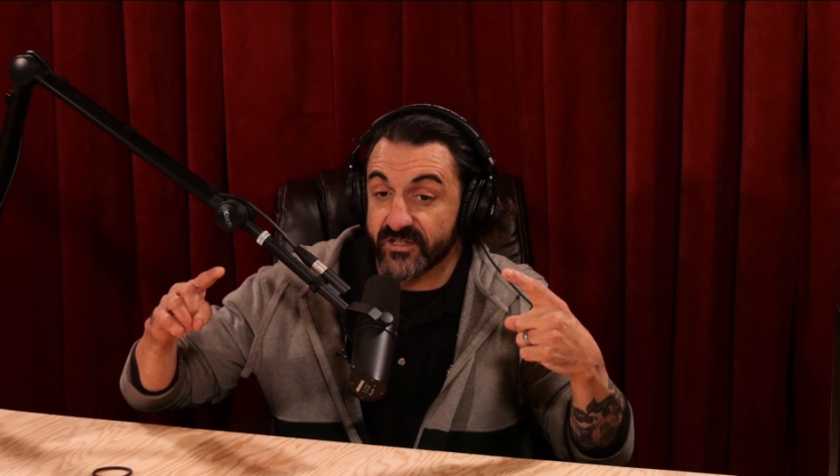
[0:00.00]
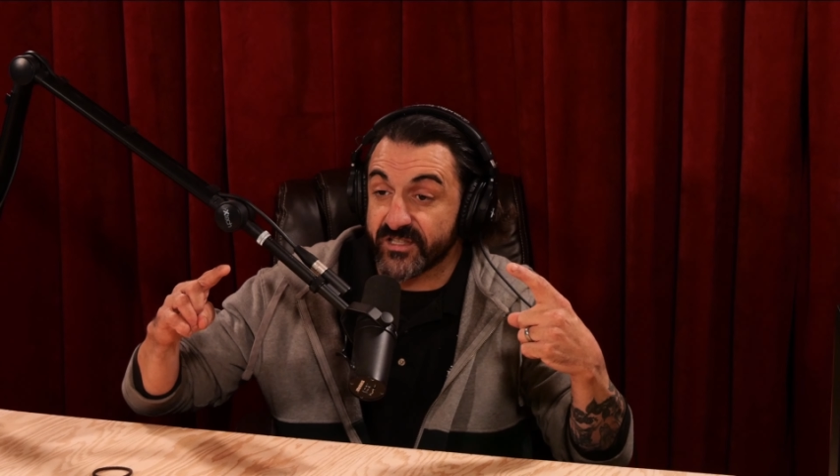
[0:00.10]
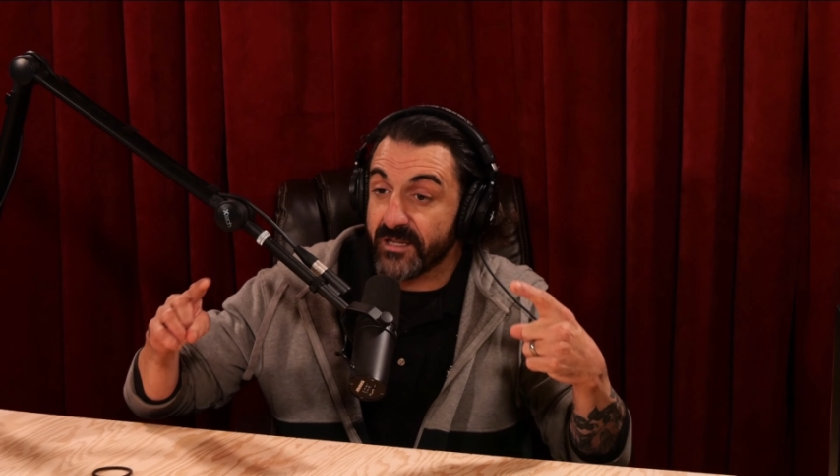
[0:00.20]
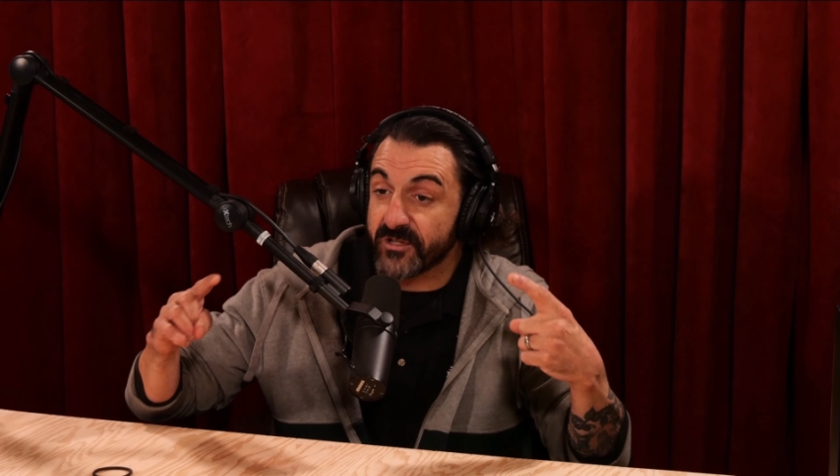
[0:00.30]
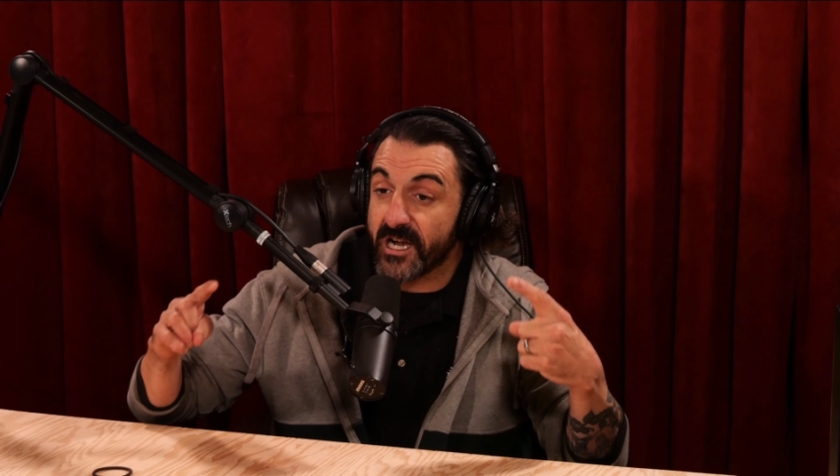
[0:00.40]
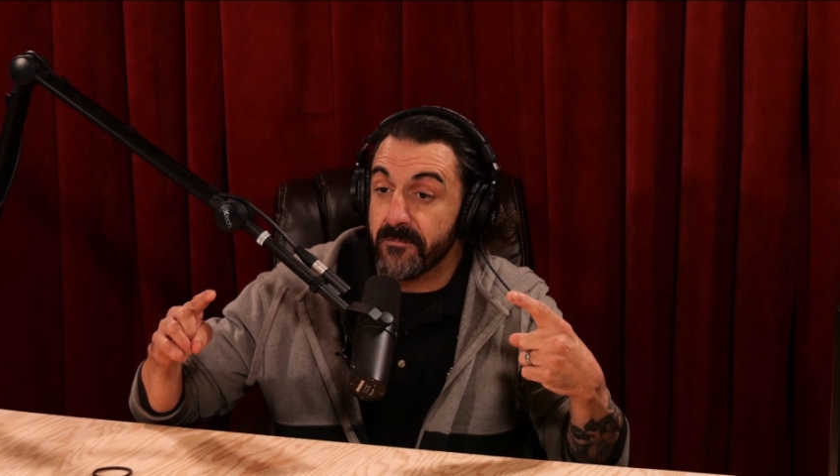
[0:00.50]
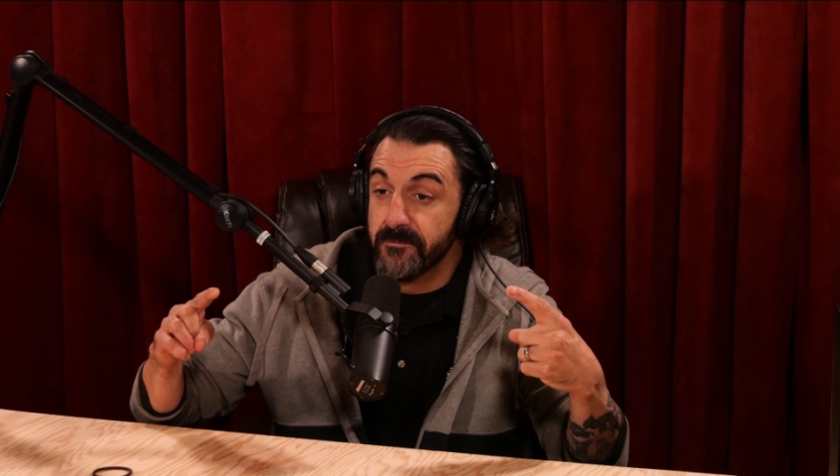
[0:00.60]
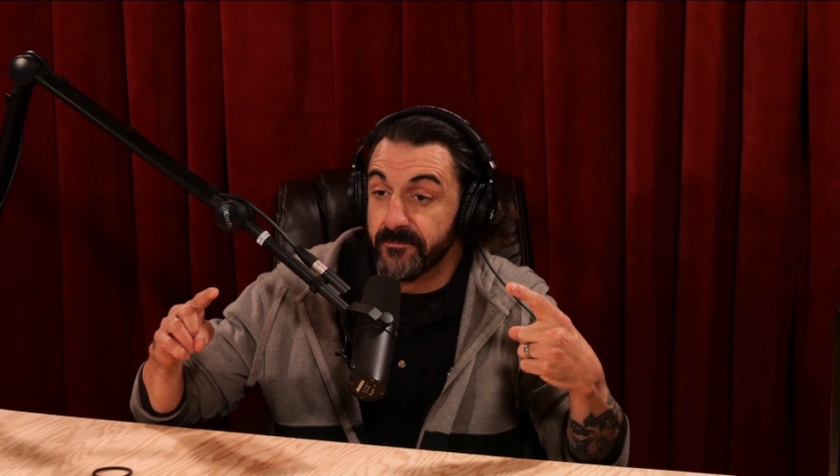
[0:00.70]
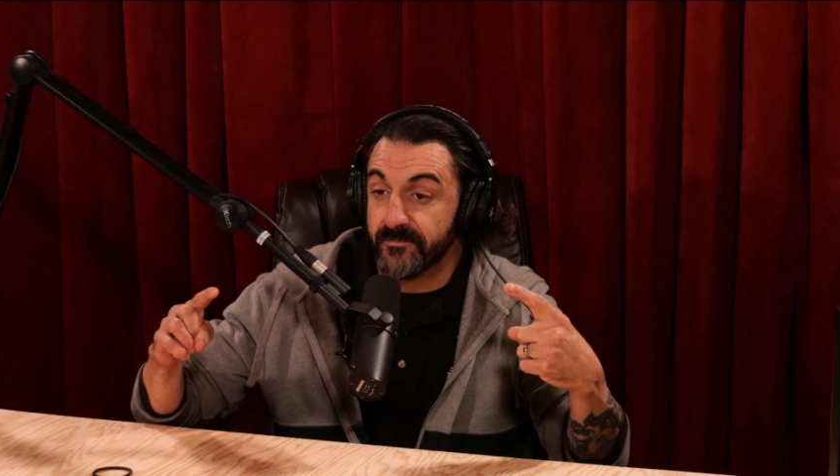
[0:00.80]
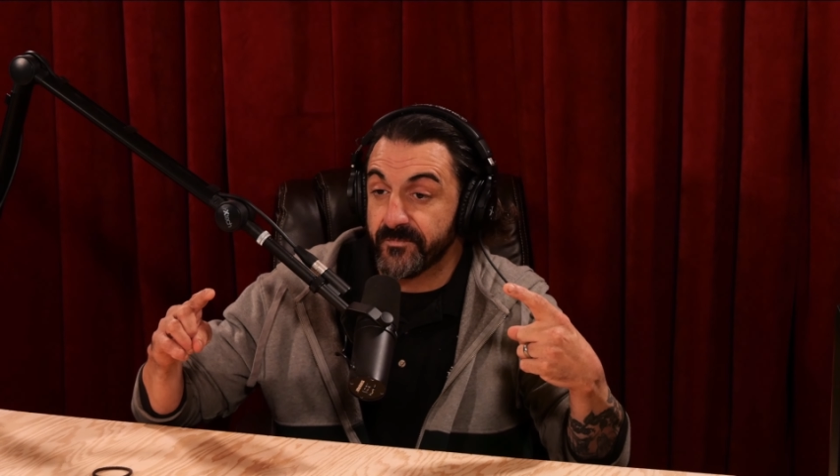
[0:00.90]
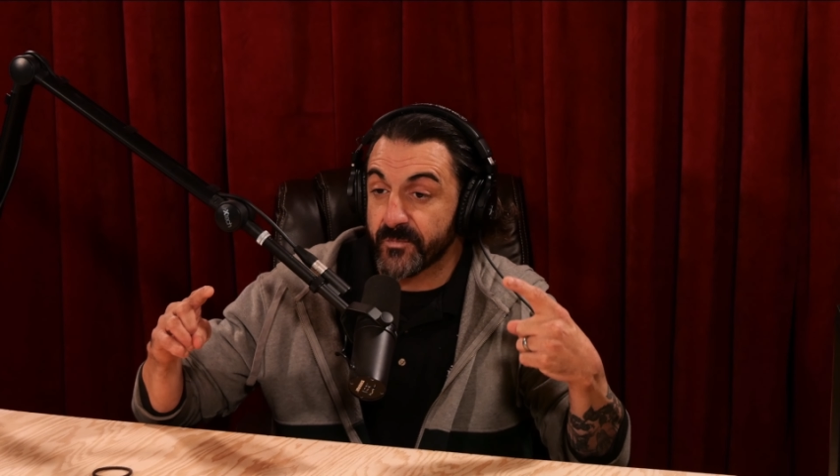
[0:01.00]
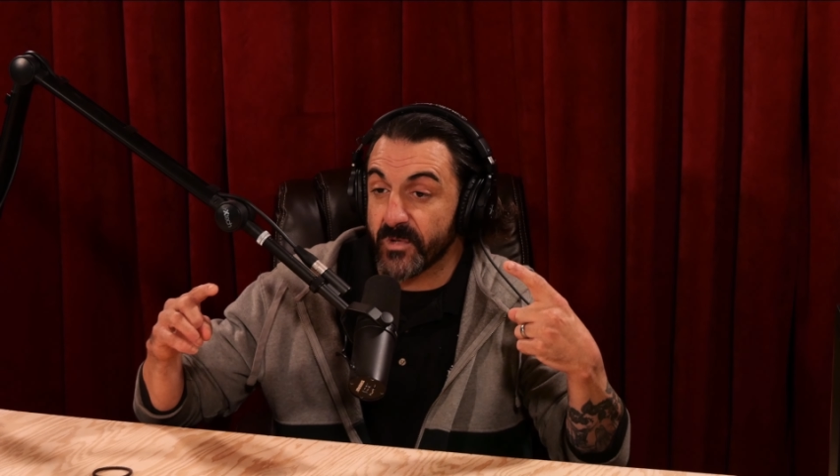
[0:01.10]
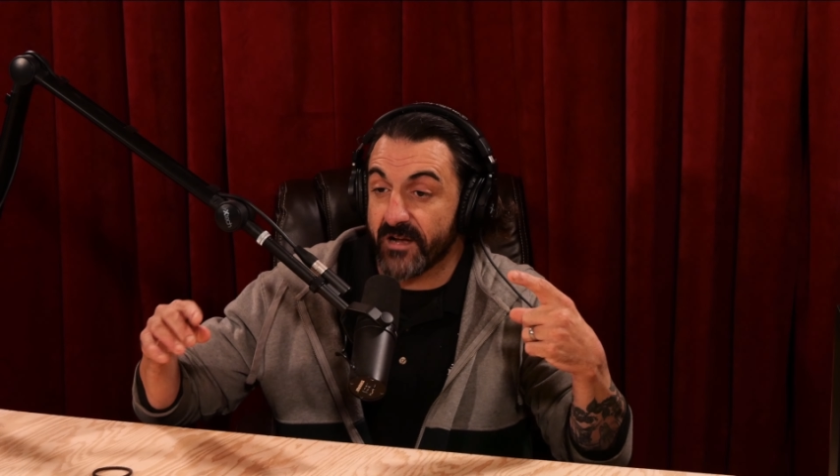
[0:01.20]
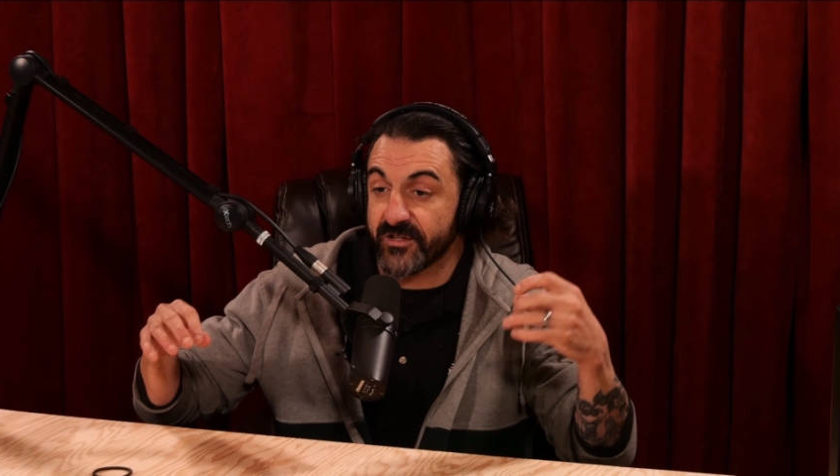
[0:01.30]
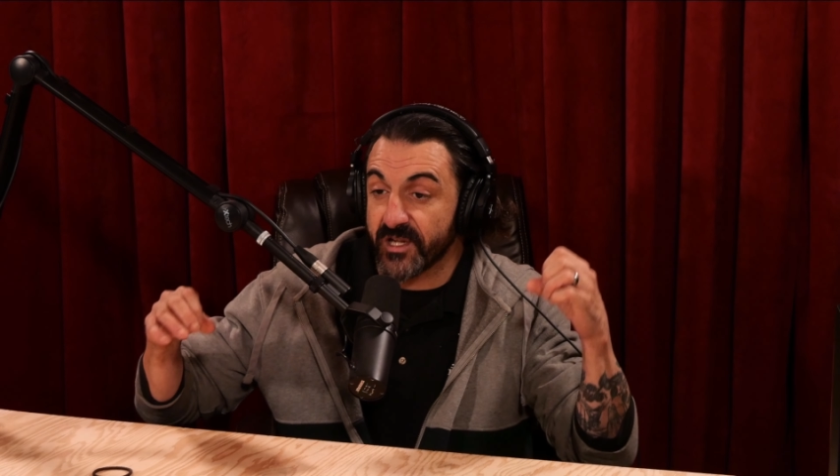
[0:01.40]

at the same time. We have